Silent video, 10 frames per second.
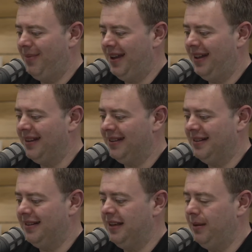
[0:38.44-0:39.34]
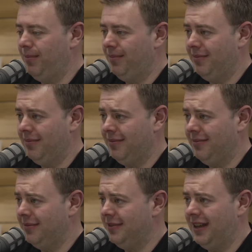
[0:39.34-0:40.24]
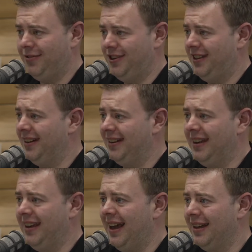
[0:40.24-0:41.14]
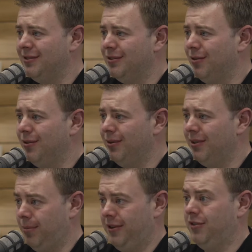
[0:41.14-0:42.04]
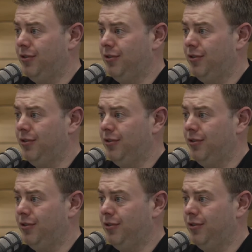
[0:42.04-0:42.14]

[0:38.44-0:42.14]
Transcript: In that time, DFG.ie has grown the business